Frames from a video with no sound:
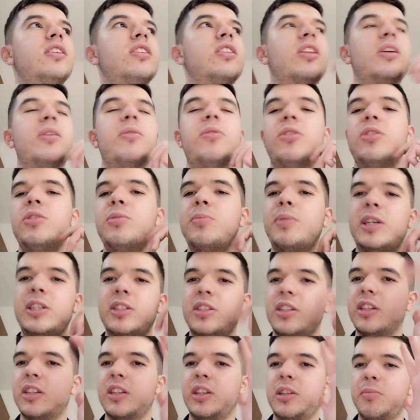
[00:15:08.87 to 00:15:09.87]
They all
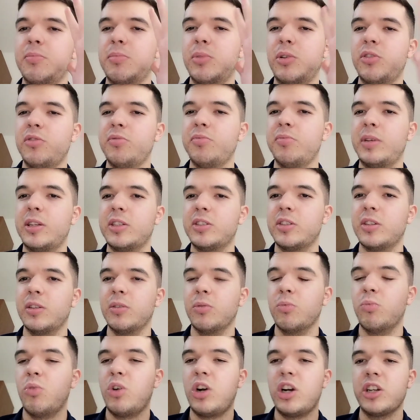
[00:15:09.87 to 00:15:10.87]
both basically
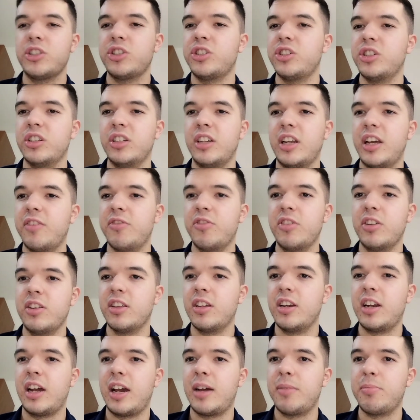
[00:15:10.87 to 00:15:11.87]
watching
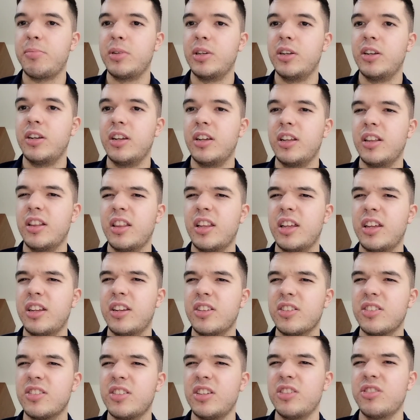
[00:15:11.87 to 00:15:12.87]
everything happen, and their
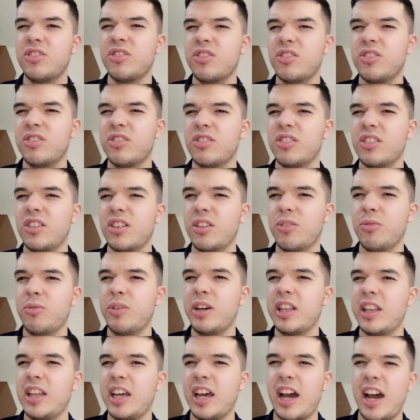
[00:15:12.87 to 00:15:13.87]
decisions and the
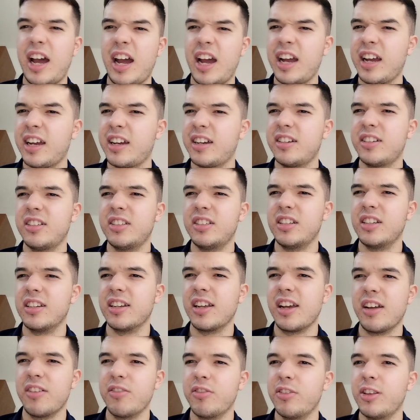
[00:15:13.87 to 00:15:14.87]
way they act and
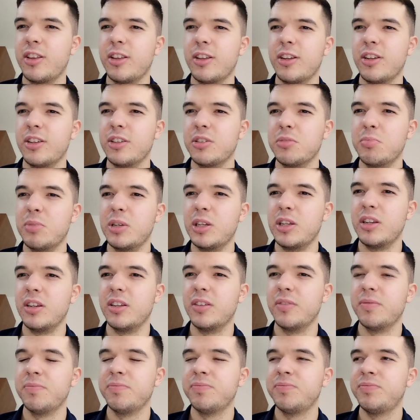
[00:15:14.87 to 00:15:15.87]
everything has
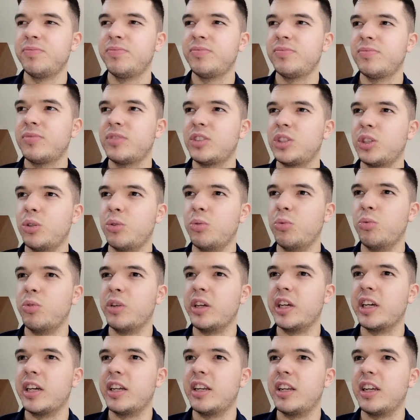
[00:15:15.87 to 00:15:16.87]
been so
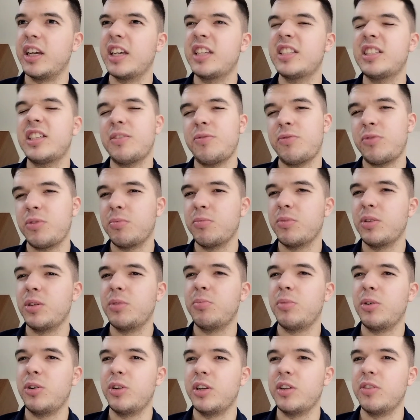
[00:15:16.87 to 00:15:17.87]
weird, except from the
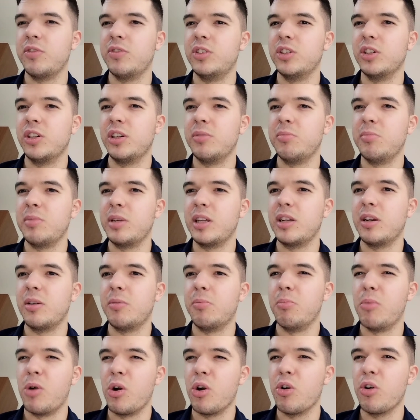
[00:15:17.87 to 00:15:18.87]
point of Jon being a
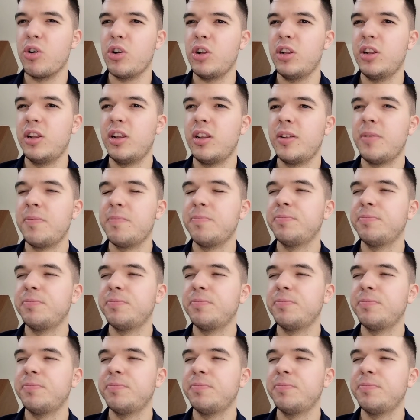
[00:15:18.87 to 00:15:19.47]
moral